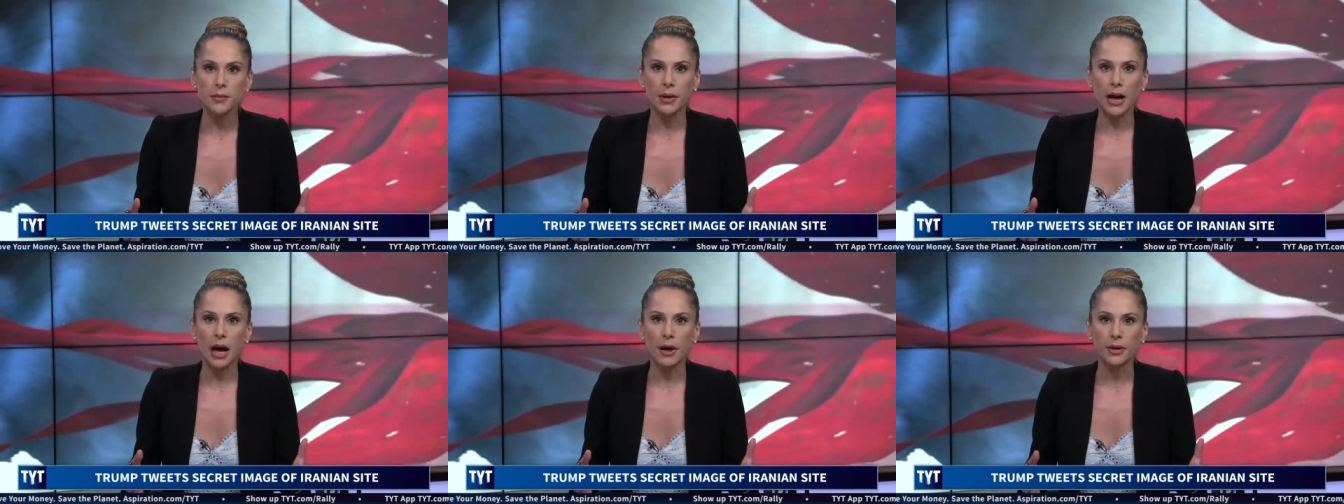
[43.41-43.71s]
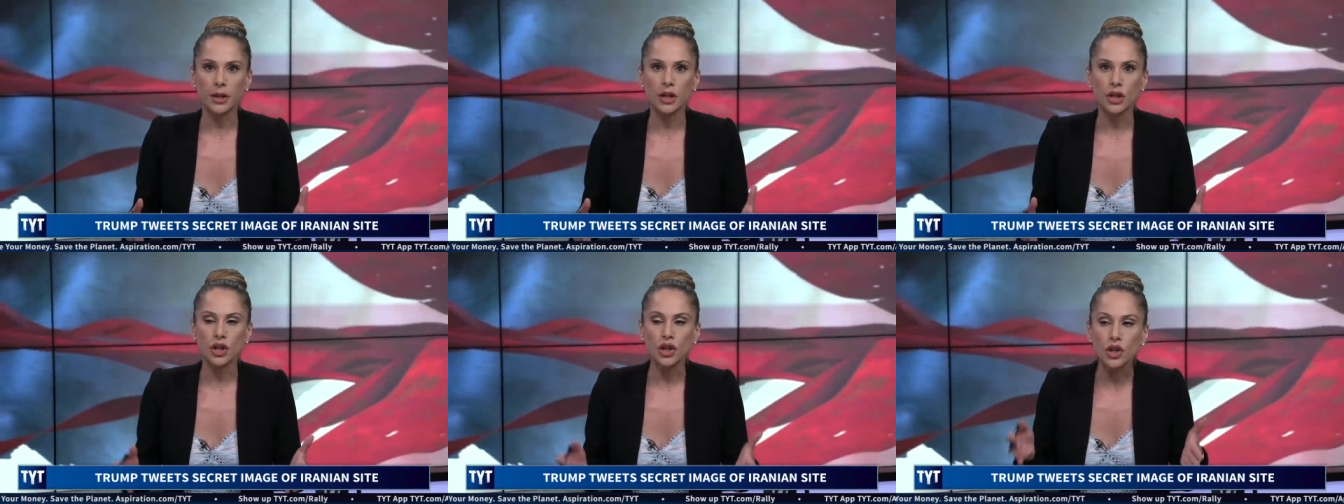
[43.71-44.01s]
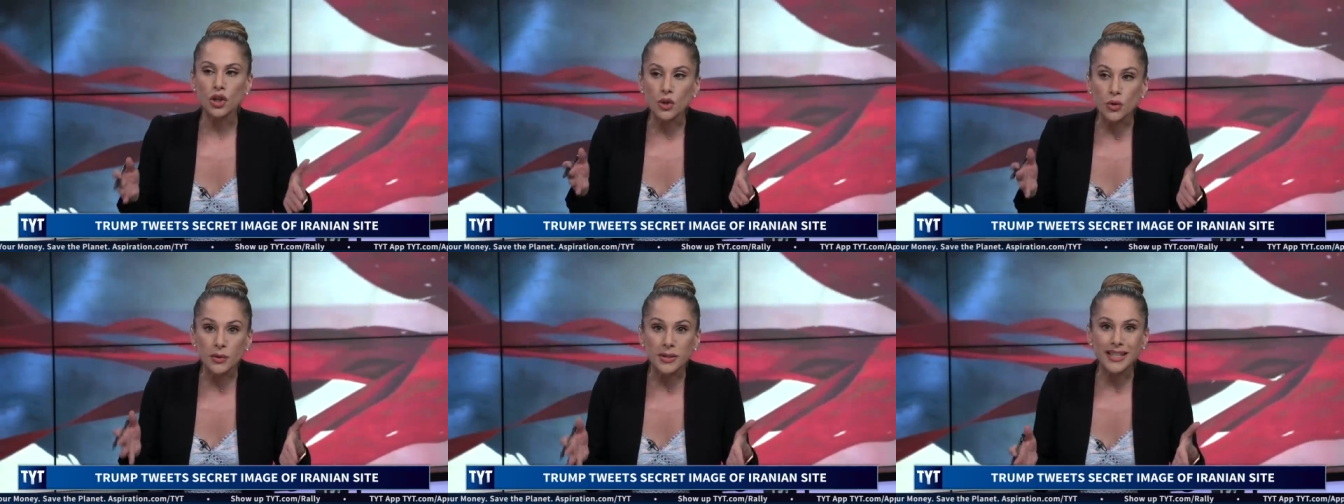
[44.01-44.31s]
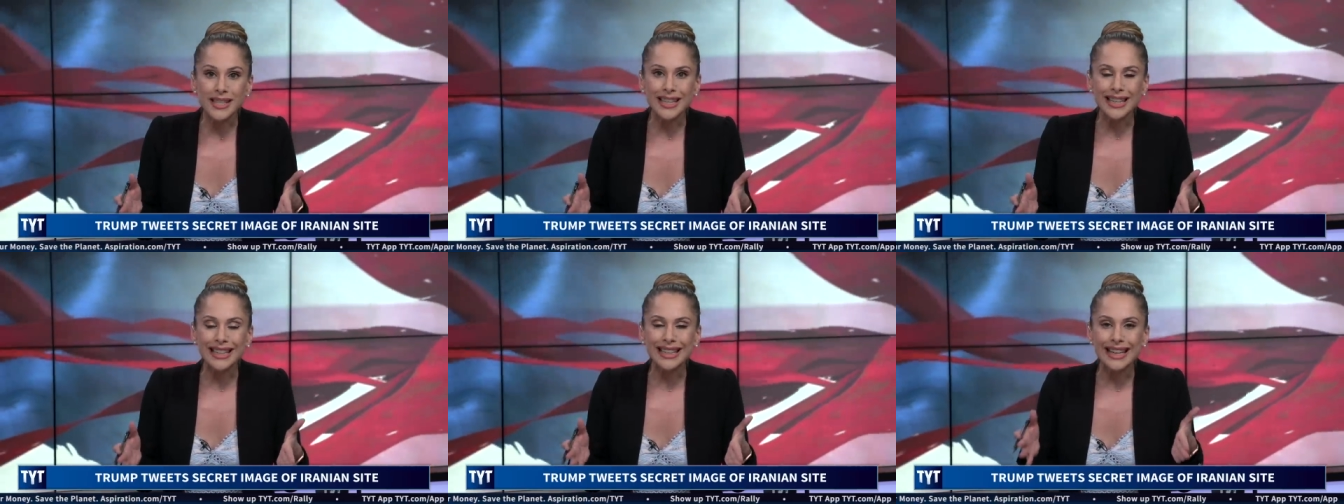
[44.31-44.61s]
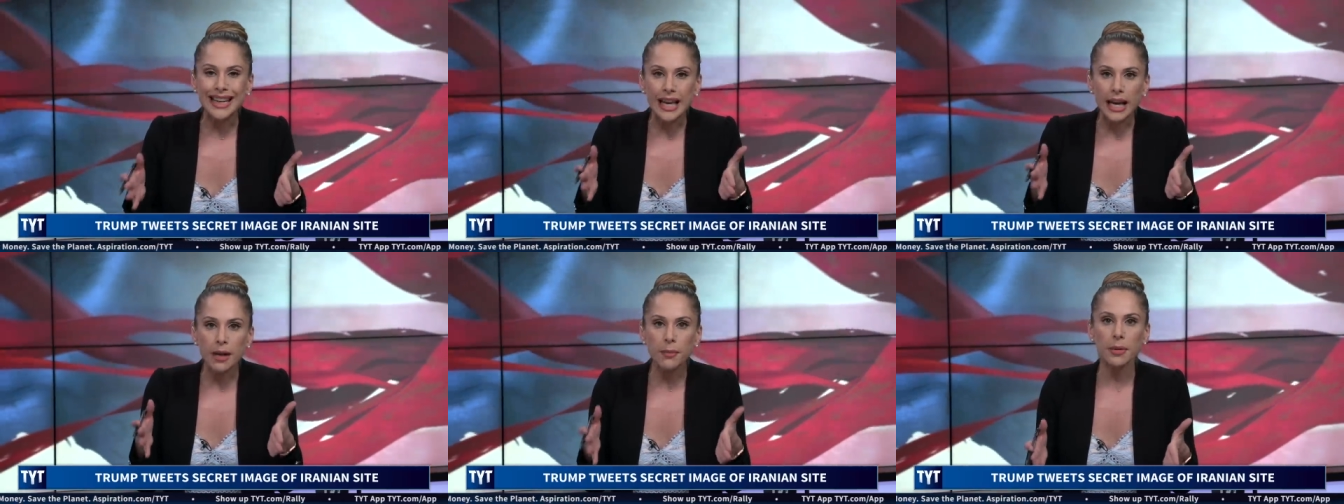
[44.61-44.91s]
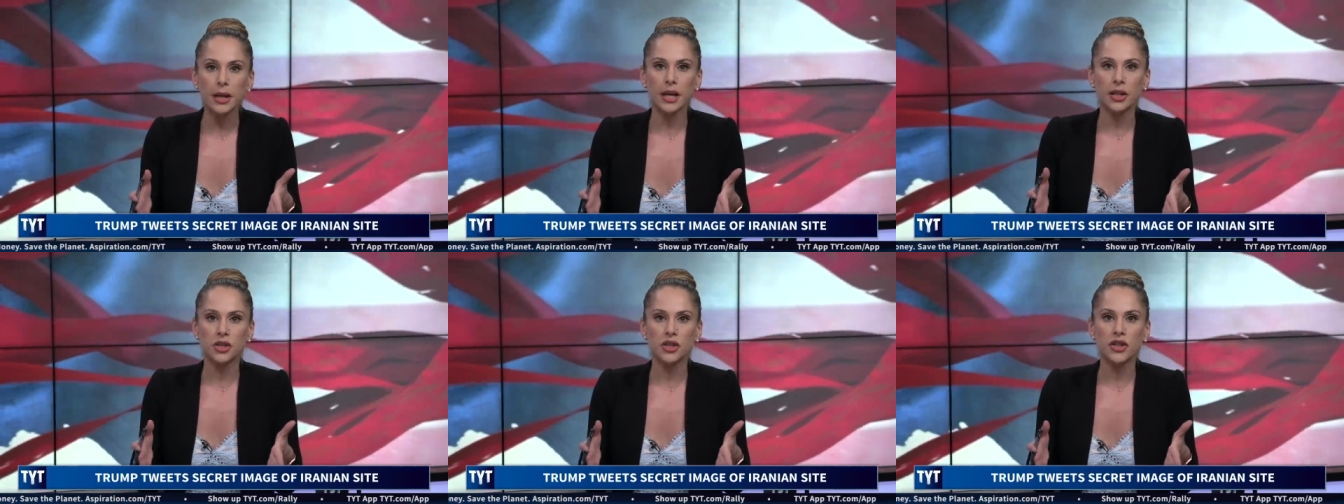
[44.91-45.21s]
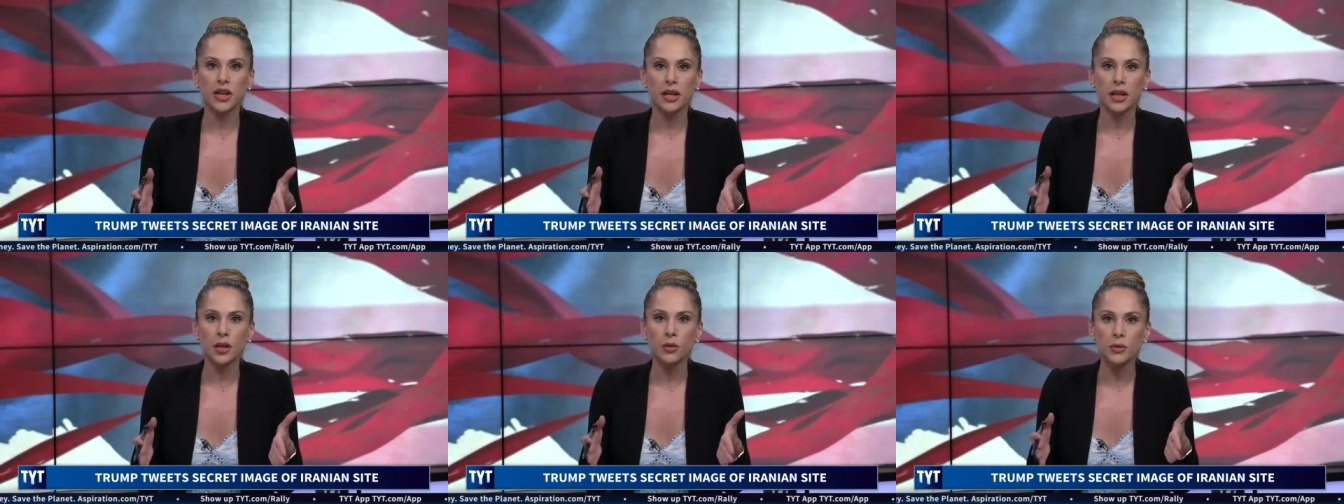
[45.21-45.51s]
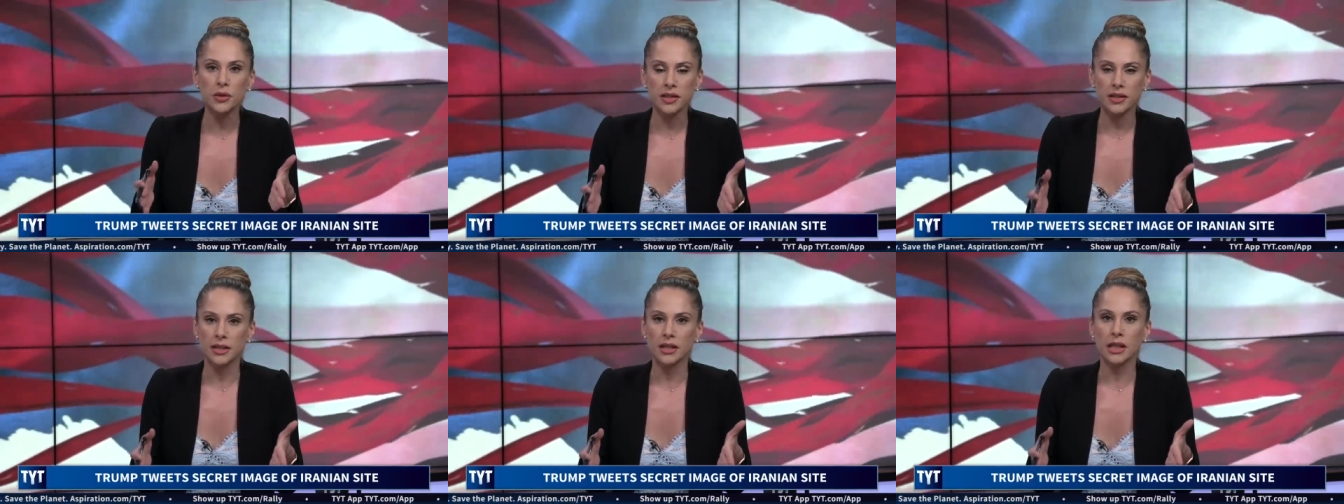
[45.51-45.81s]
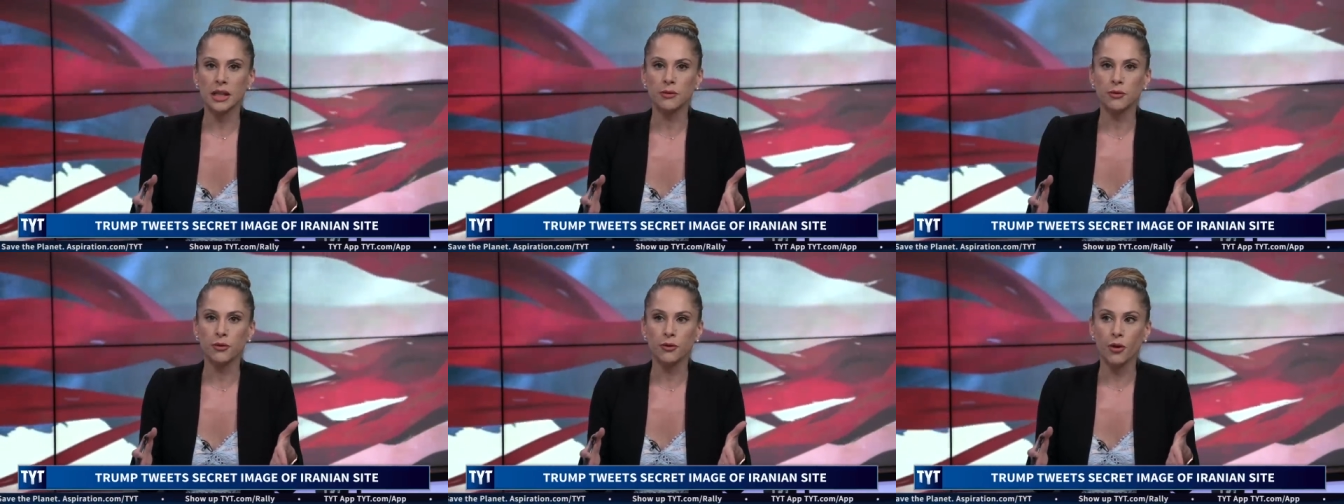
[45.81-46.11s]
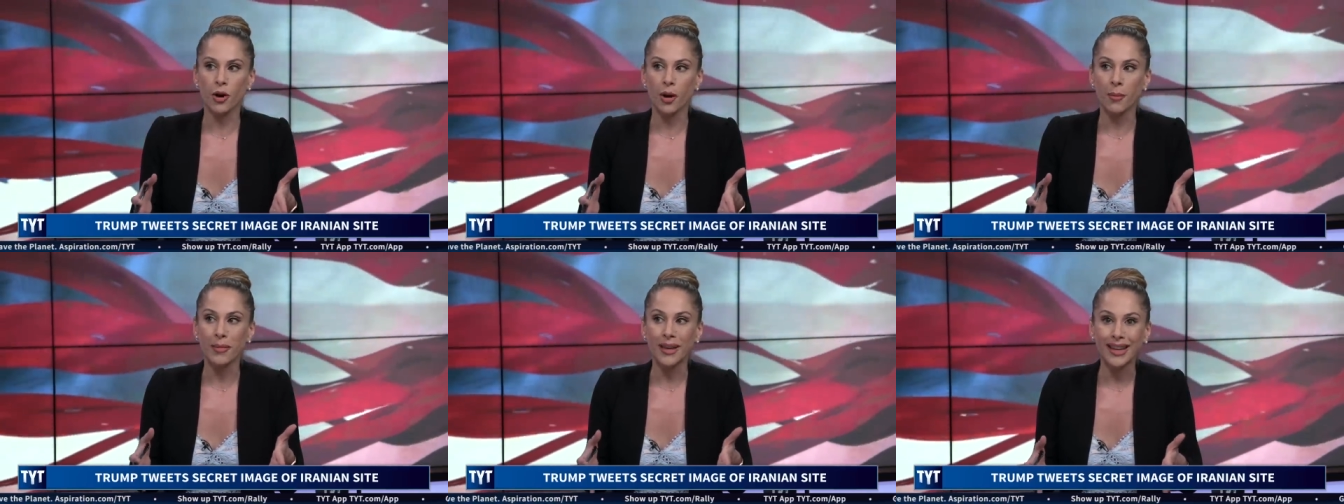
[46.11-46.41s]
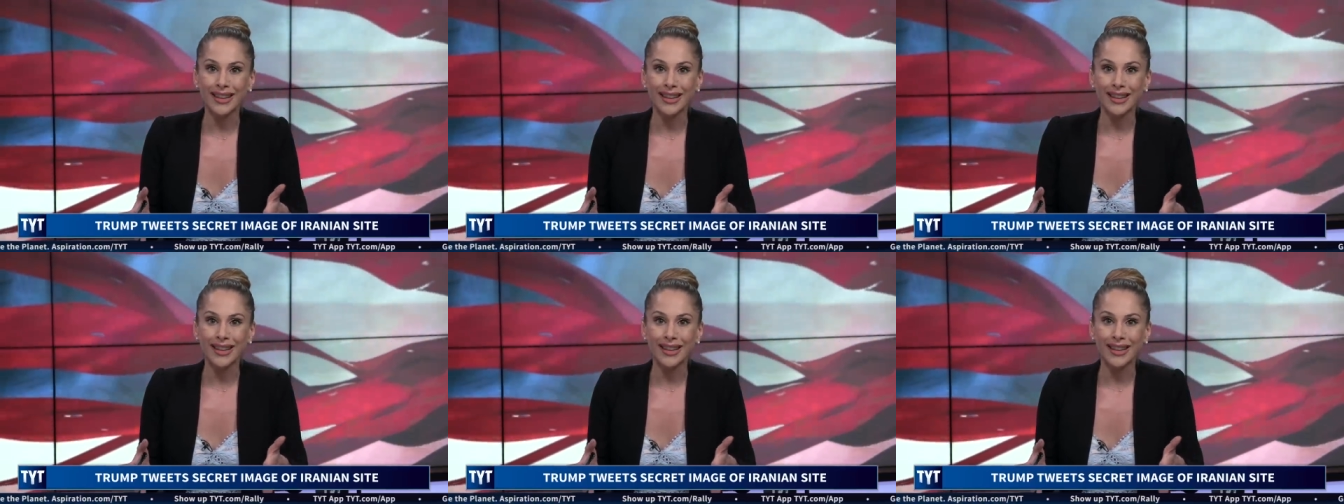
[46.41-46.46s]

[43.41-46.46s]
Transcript: about it using an image that he received from